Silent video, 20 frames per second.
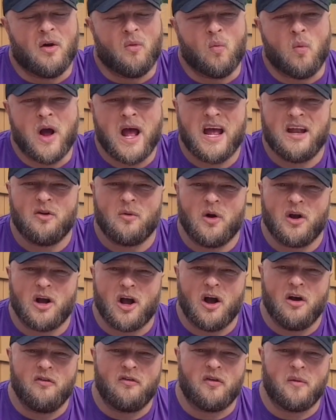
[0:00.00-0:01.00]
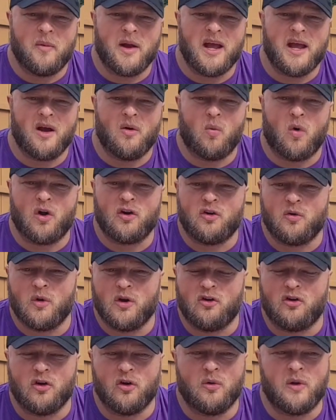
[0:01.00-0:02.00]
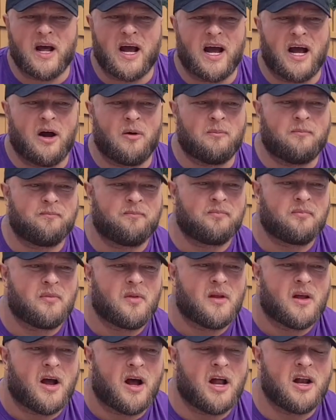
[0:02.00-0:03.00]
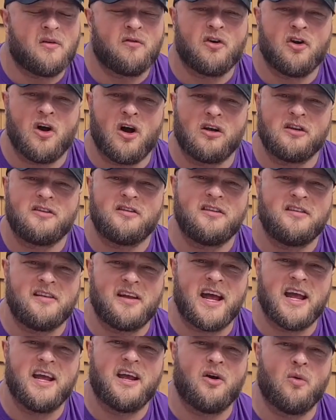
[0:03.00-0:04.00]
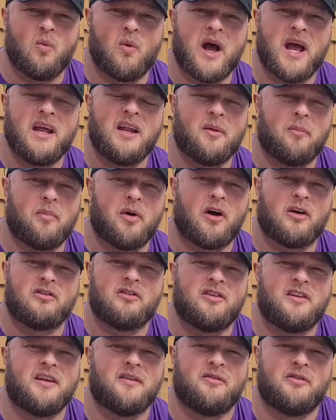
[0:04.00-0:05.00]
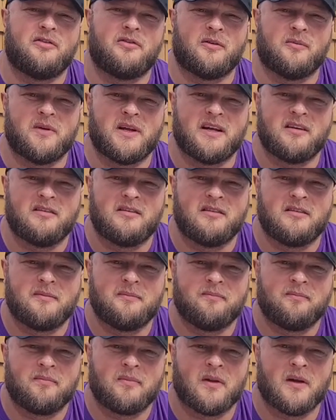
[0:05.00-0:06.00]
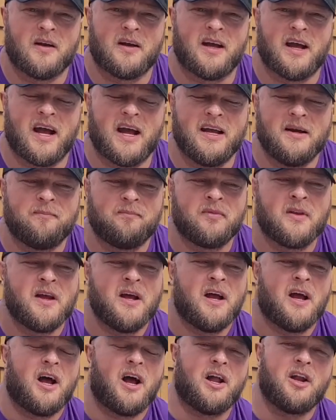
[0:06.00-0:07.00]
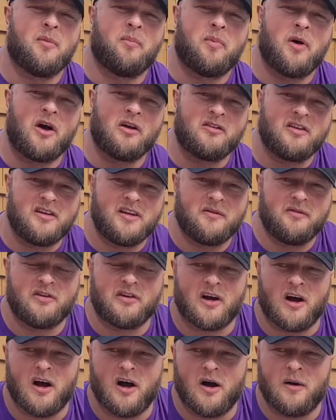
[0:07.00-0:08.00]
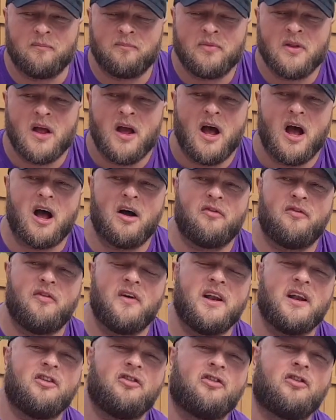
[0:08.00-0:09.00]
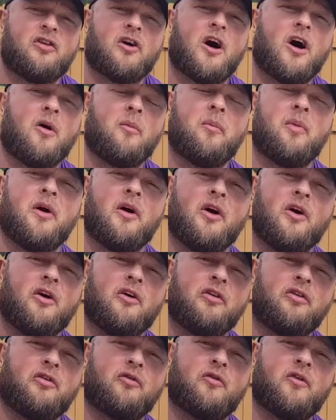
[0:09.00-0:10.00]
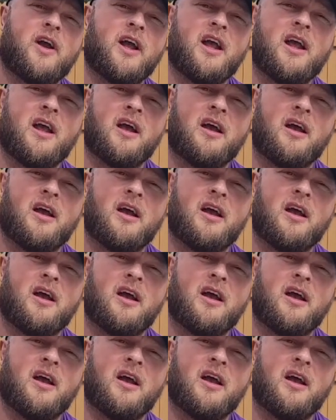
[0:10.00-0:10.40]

where do I go from here? What do I do now? And I've got to take away the positives from this, okay? And the positives are, I finished top 3